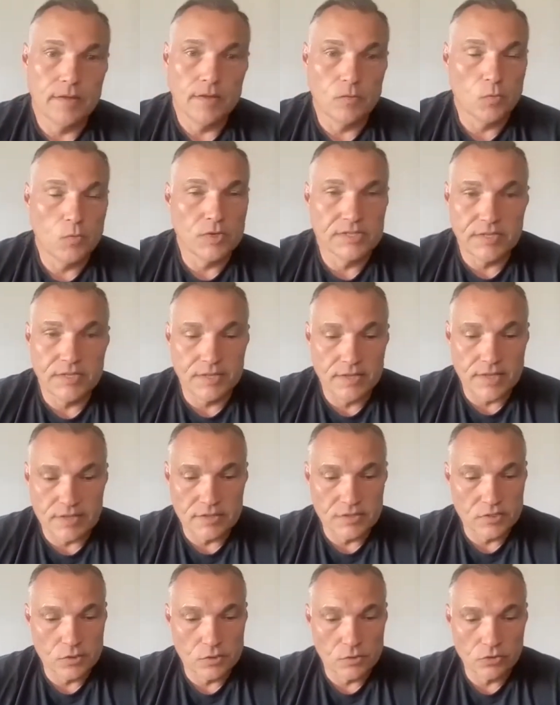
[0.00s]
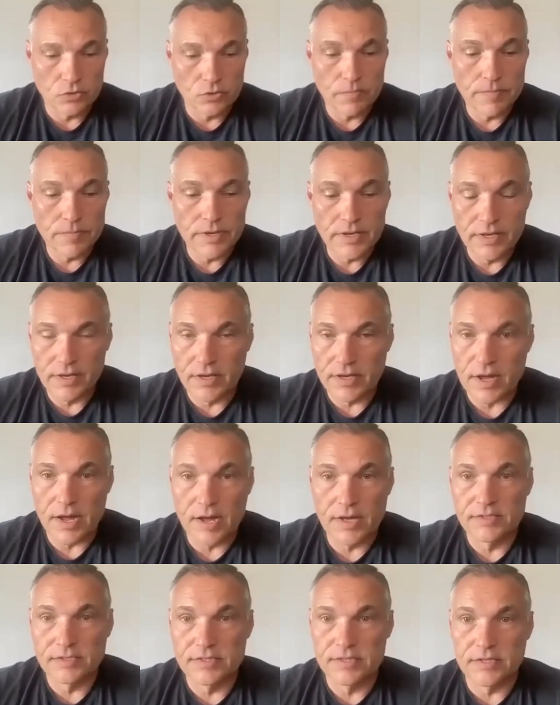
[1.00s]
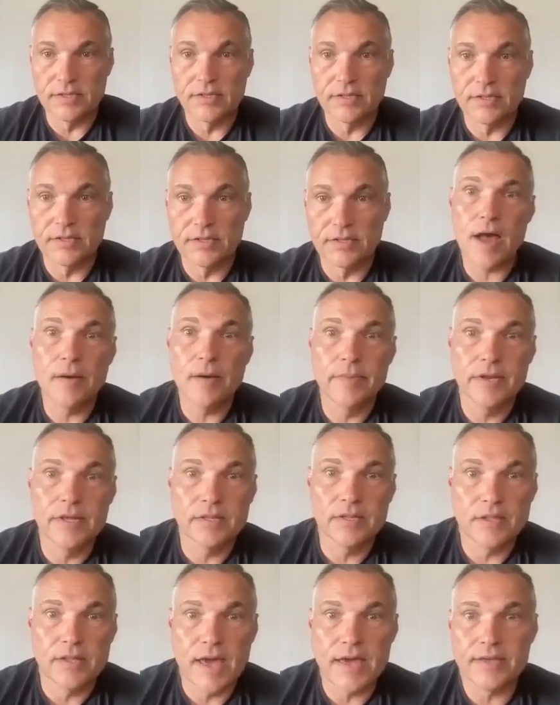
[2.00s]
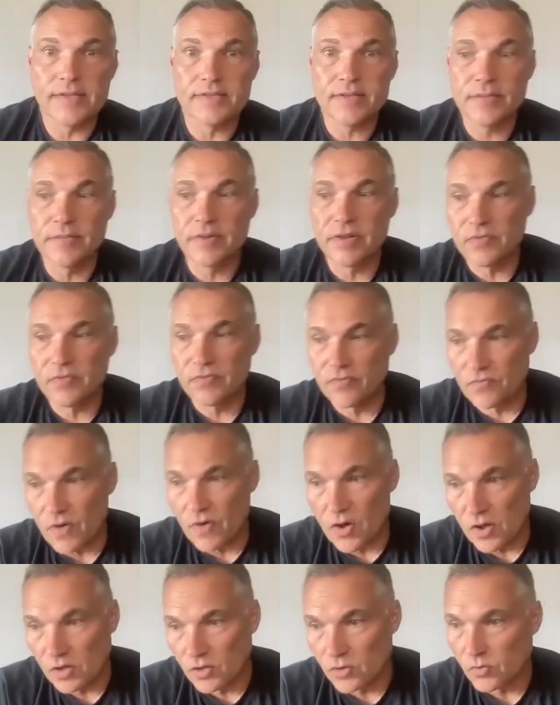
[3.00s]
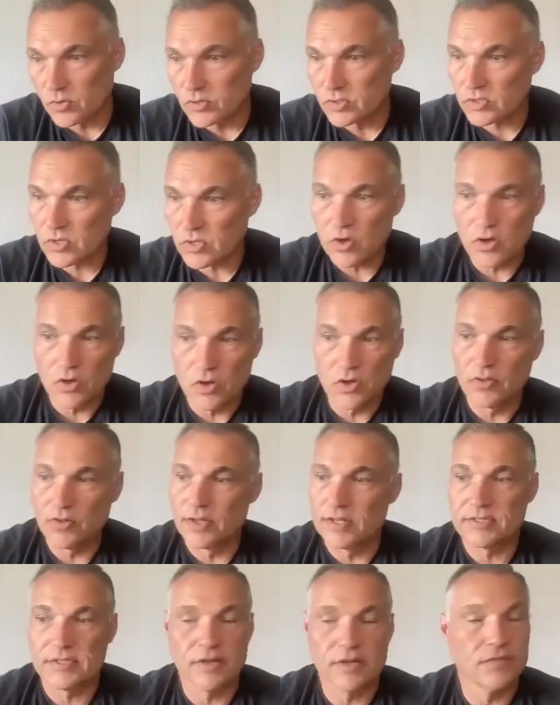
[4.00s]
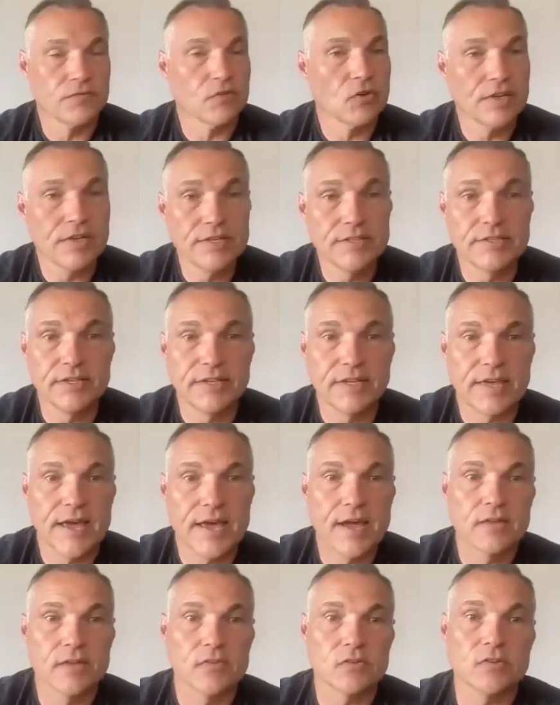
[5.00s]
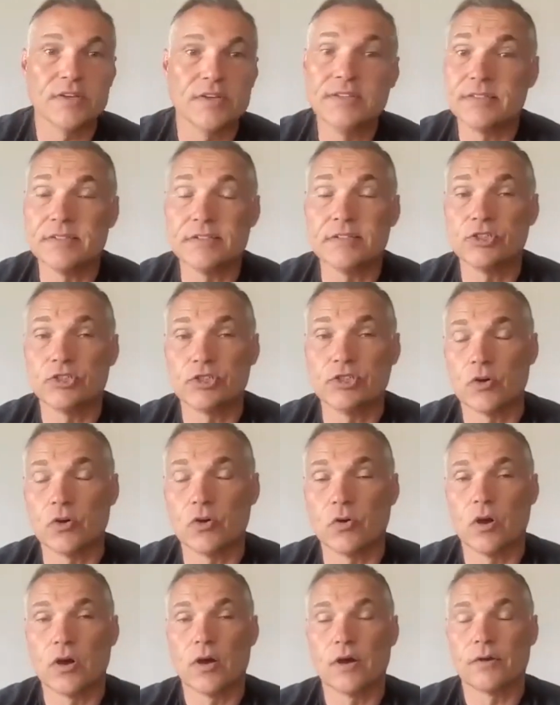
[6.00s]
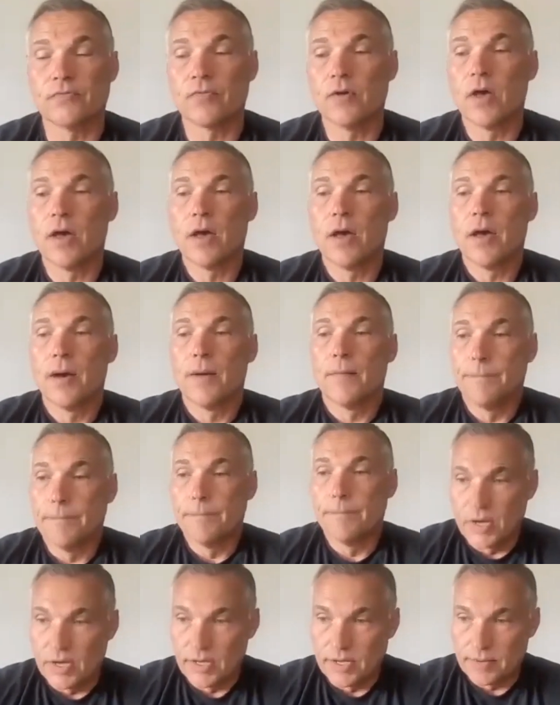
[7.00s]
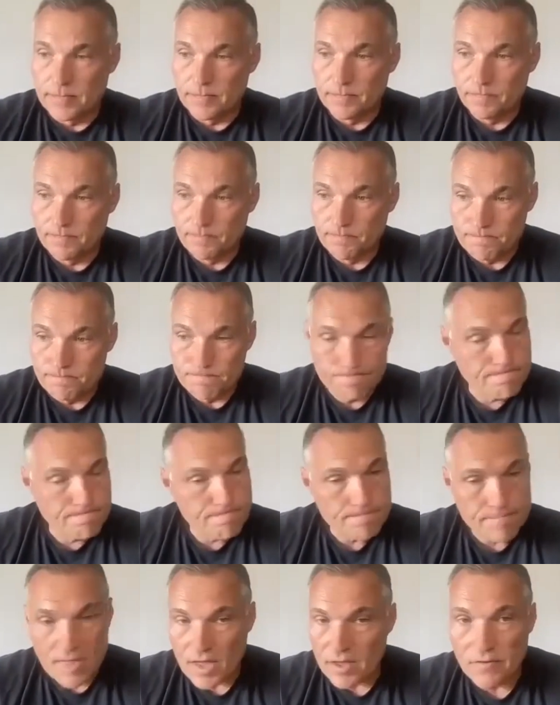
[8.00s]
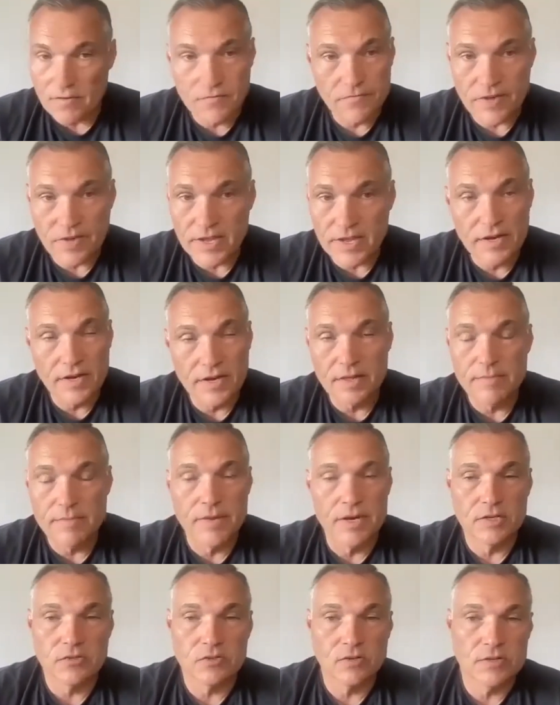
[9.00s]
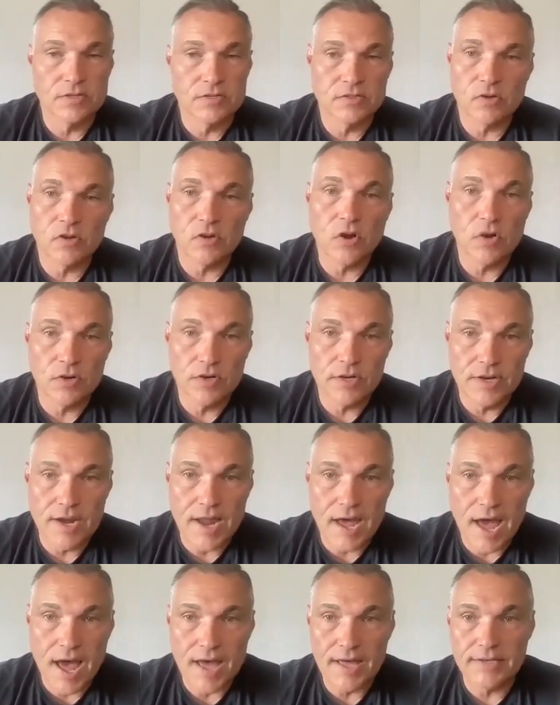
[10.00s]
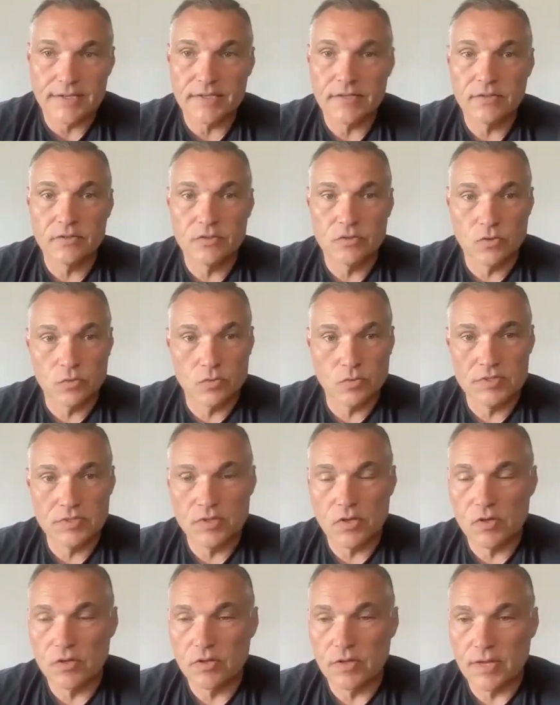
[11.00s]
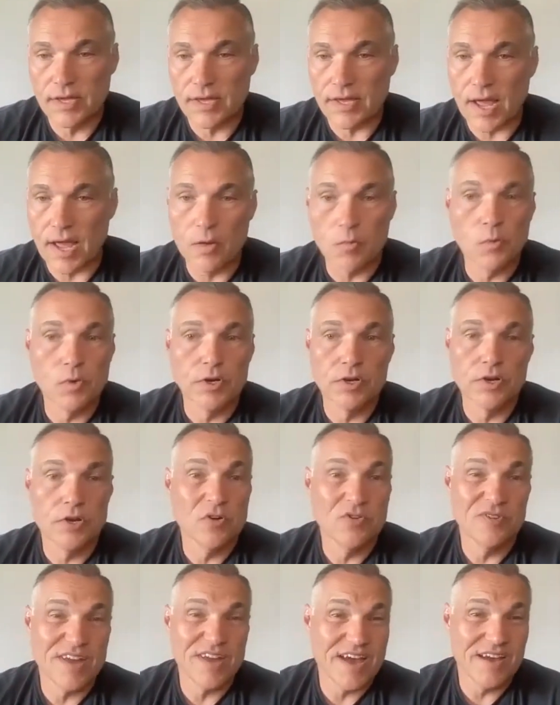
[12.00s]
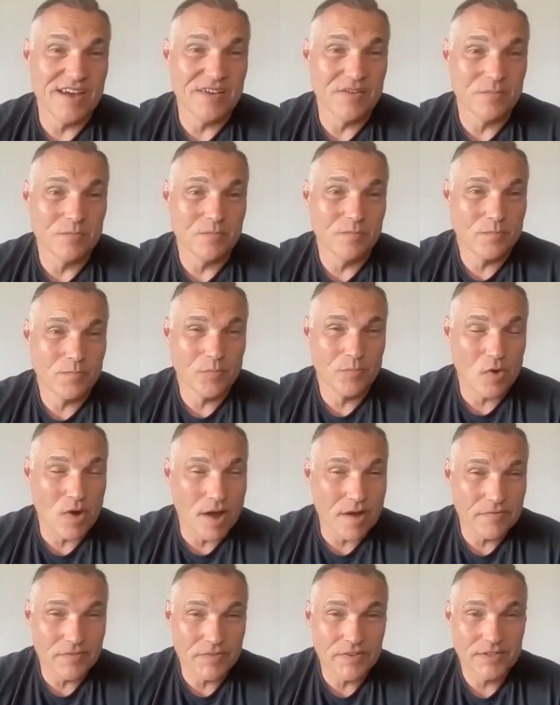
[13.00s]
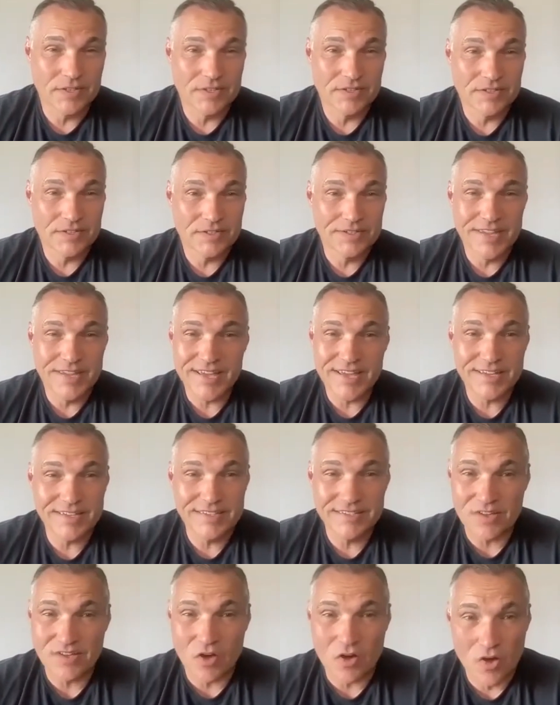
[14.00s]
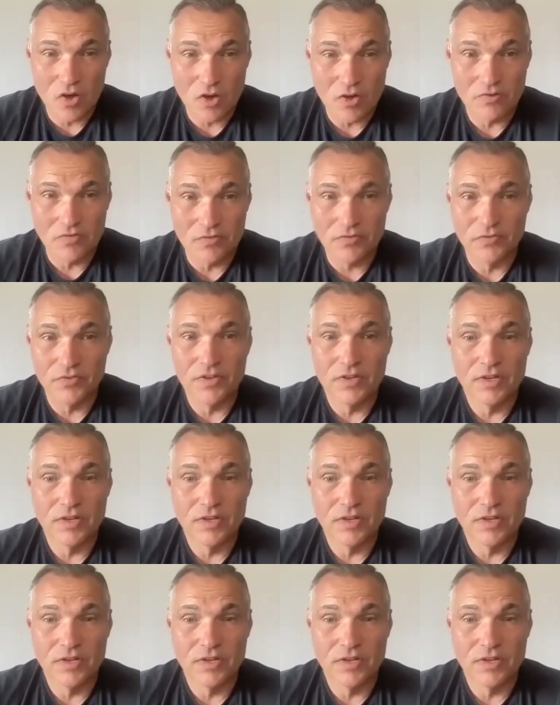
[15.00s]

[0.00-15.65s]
We see that in social media constantly. How many likes, how many followers, all that stuff. They're easy to count, they're easy to show off, but vanity metrics are not the result. Like, I want to know now profit, days off,